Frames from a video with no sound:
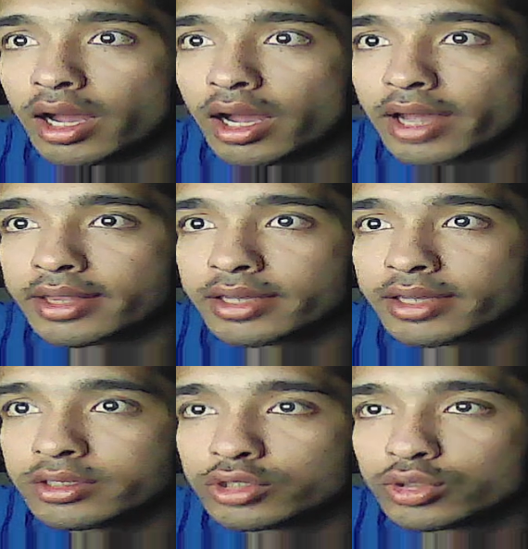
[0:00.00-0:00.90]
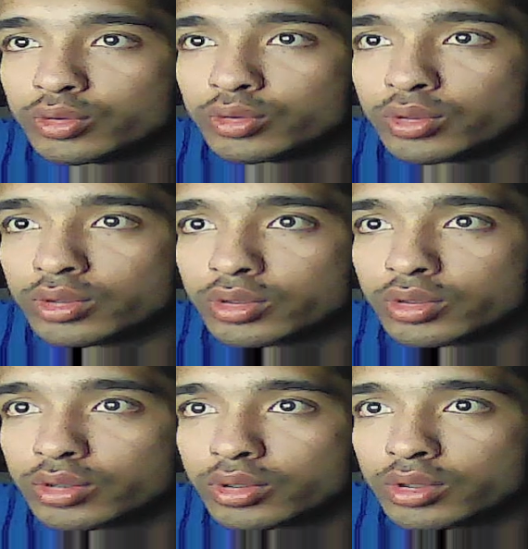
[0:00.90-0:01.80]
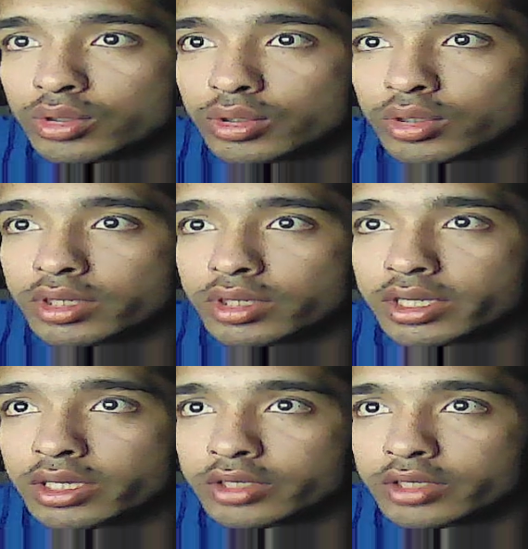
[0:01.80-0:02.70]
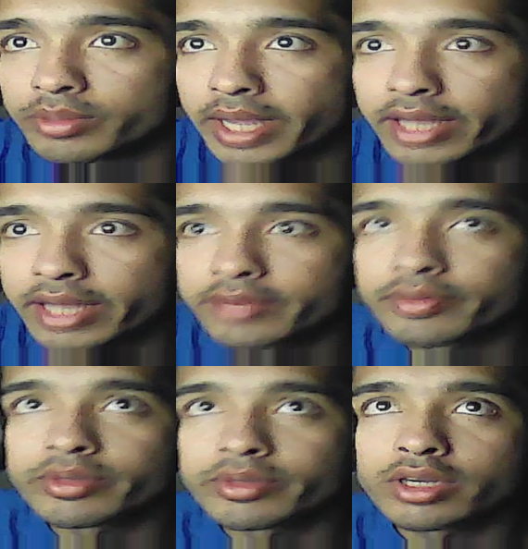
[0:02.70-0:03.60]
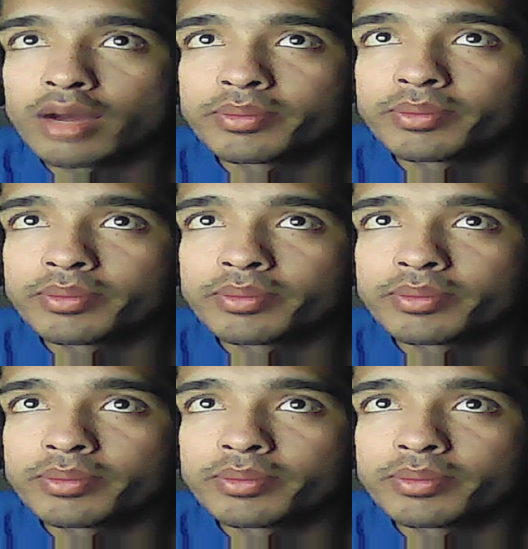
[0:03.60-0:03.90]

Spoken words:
And then 2. It will be added from the top.